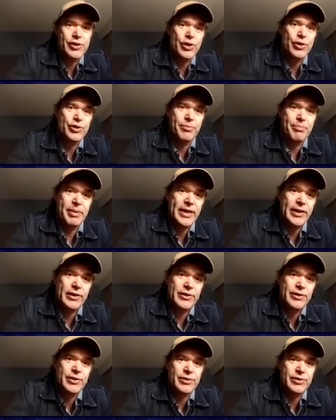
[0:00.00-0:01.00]
the shows are
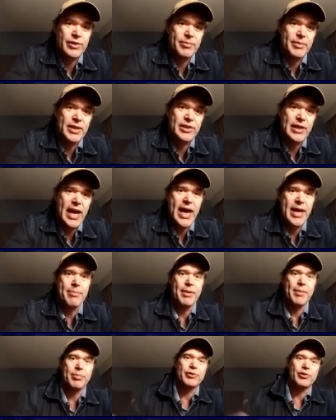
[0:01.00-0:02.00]
bigger too, so it means
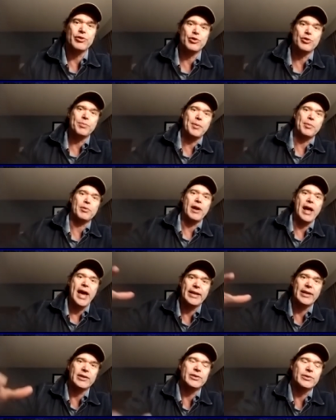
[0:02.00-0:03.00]
add, people, new people are
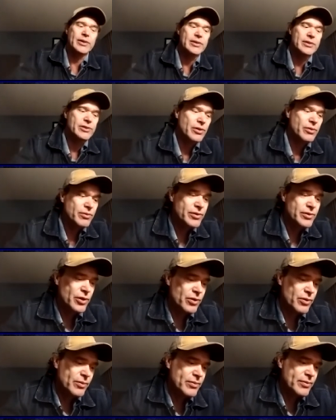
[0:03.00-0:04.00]
adding to it. So,
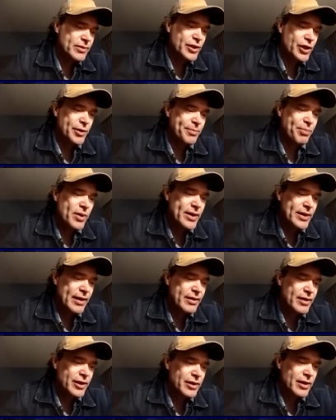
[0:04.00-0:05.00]
so to your
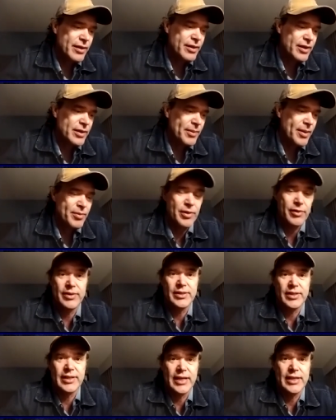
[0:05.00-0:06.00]
point, I think I think maybe
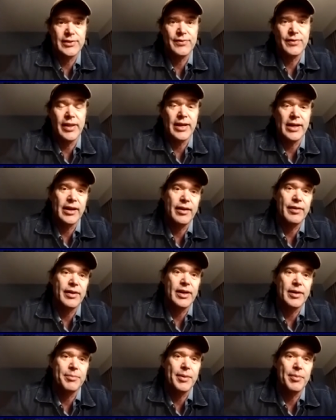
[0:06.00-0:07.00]
there is a taste for that kind
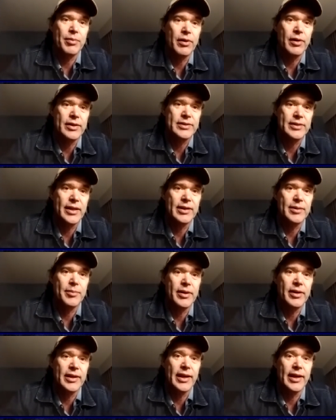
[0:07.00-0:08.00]
of thing, and people are excited
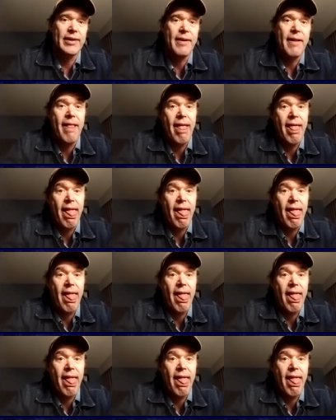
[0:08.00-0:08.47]
about it again.